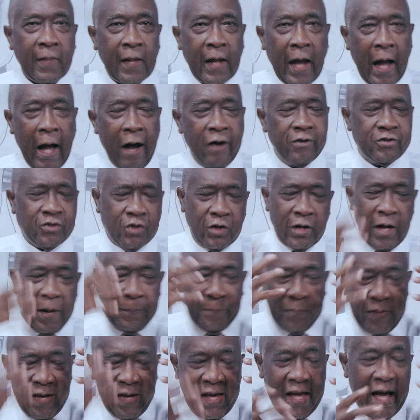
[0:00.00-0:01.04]
I was going to
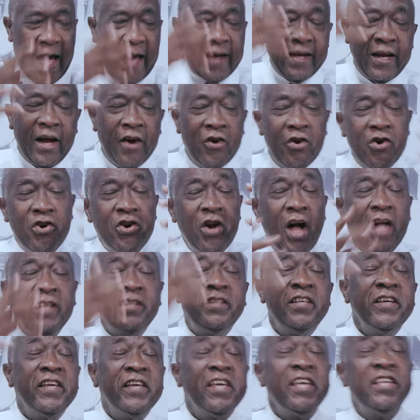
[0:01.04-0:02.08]
be an
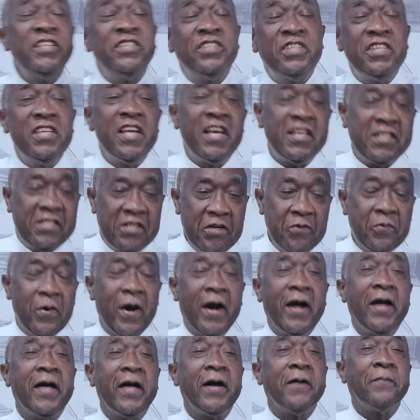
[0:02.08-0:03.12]
aeronautic engineer. See
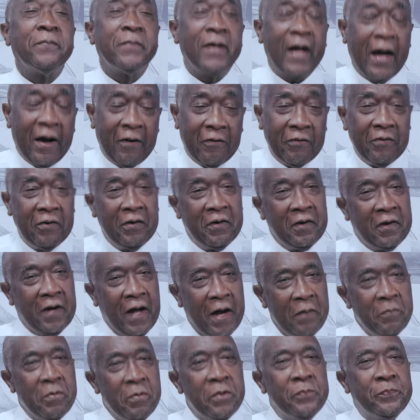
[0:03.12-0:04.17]
where I am now.
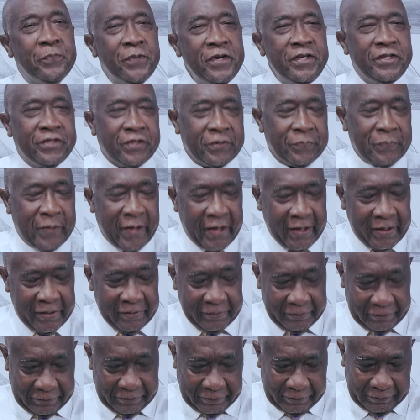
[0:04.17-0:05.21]
I'm a preacher man.
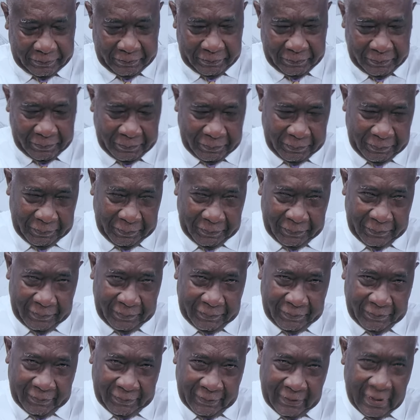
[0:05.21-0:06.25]

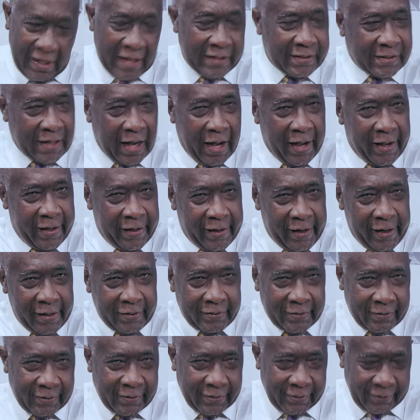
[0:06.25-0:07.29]
That's how it
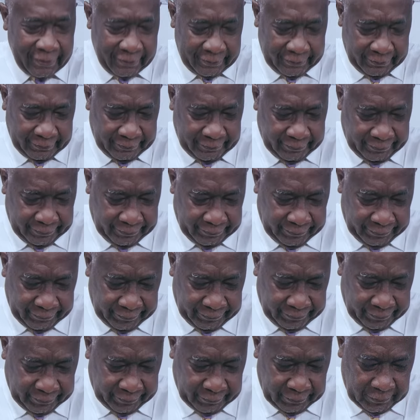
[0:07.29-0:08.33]
is.
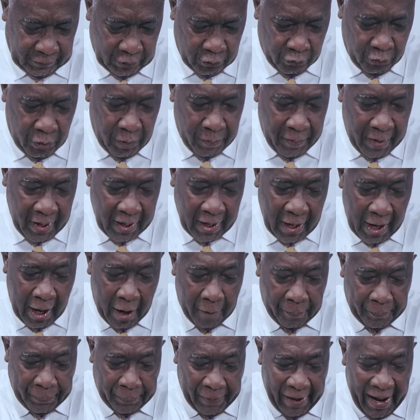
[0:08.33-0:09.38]
We make
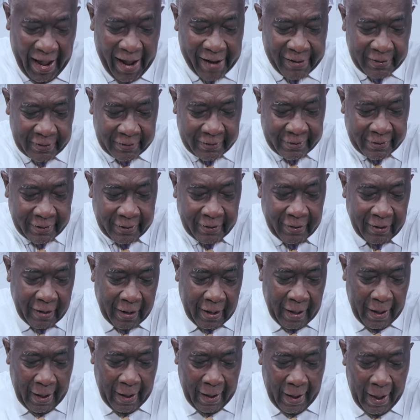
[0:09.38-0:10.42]
our plans.
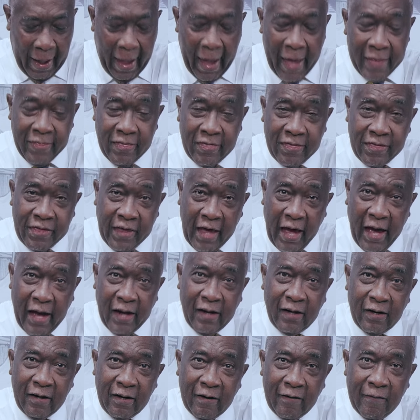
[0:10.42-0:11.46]
And
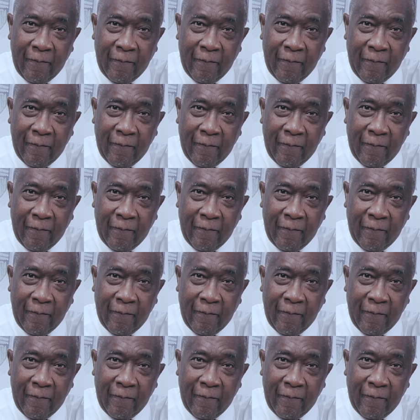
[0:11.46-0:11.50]
then,